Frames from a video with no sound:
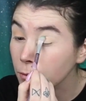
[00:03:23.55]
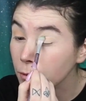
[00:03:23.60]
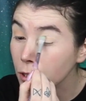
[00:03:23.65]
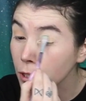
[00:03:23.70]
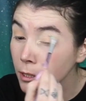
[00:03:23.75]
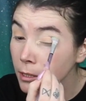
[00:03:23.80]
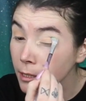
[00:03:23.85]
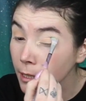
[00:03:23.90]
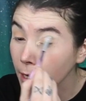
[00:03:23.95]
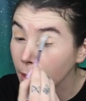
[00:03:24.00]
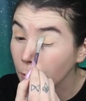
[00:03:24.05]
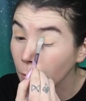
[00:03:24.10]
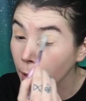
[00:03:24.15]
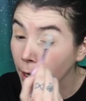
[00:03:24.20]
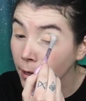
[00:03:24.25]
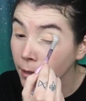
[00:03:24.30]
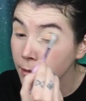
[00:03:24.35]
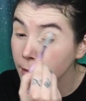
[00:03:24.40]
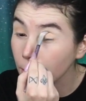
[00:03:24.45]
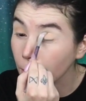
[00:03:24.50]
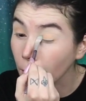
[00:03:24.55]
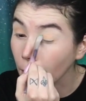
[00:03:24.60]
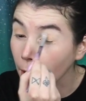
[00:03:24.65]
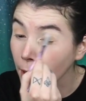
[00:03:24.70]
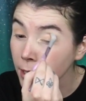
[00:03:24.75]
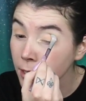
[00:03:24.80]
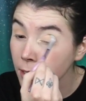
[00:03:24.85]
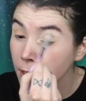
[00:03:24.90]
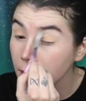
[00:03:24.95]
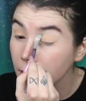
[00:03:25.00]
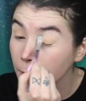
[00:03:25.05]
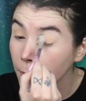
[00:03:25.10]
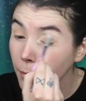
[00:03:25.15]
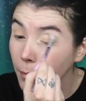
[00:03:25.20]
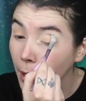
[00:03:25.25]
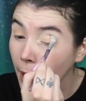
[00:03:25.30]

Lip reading: which is like where it's worst,